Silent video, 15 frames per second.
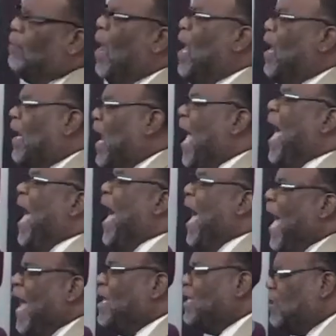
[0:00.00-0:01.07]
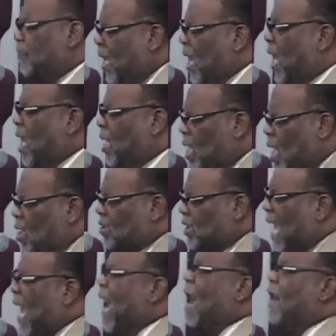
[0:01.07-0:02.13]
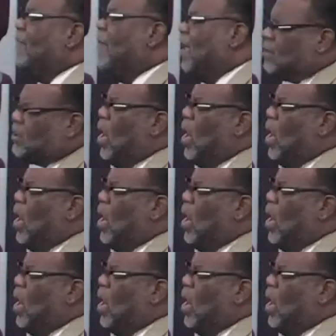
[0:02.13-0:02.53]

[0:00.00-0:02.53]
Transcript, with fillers: Glad to be in your service